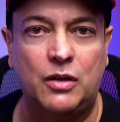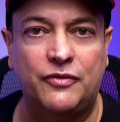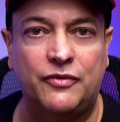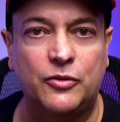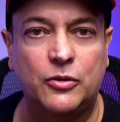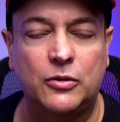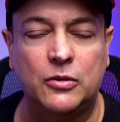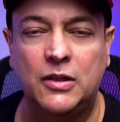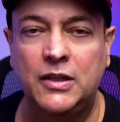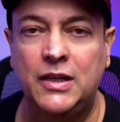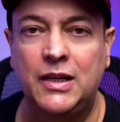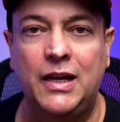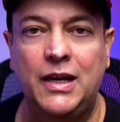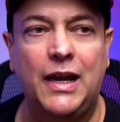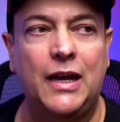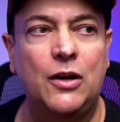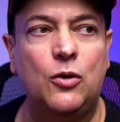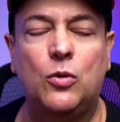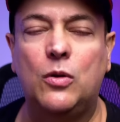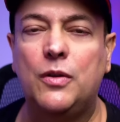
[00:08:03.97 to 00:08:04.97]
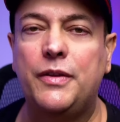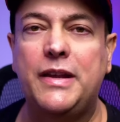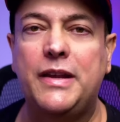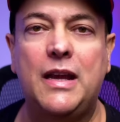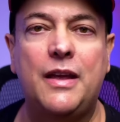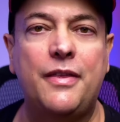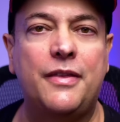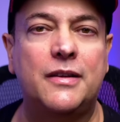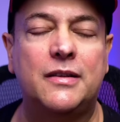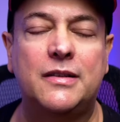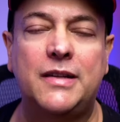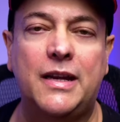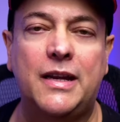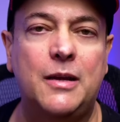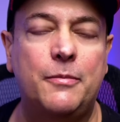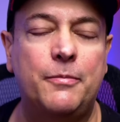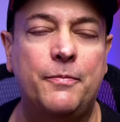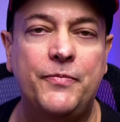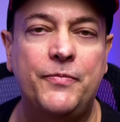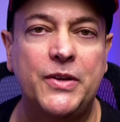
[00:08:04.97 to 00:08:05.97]
Marvel and all the other
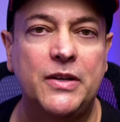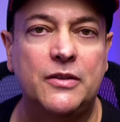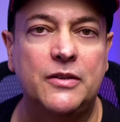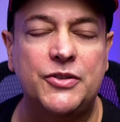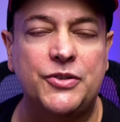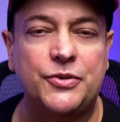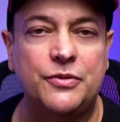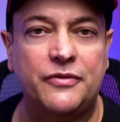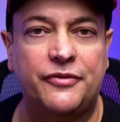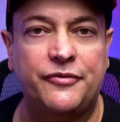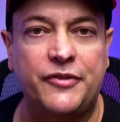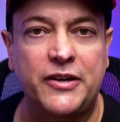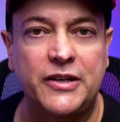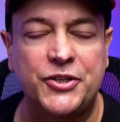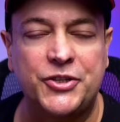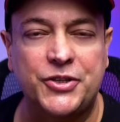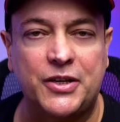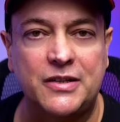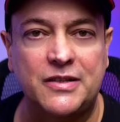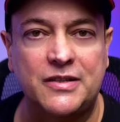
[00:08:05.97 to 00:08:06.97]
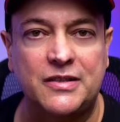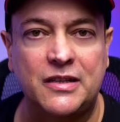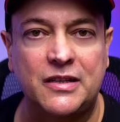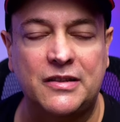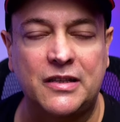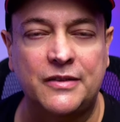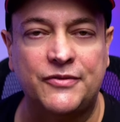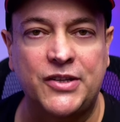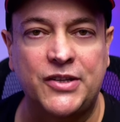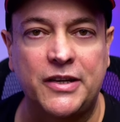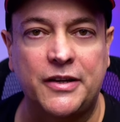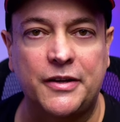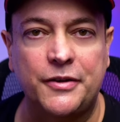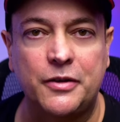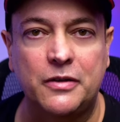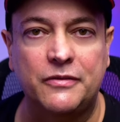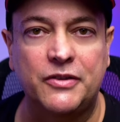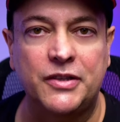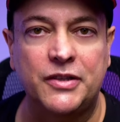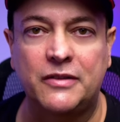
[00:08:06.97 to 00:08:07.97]
damn sort of franchises that they've
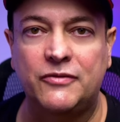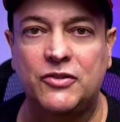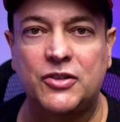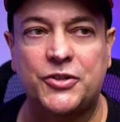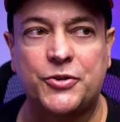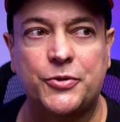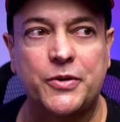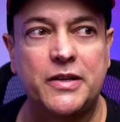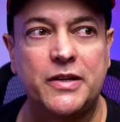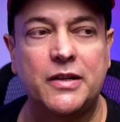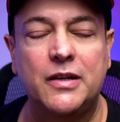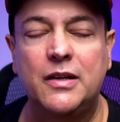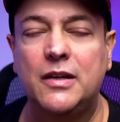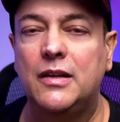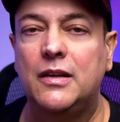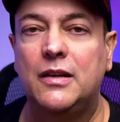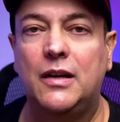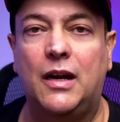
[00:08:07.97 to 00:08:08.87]
taken over and they've destroyed.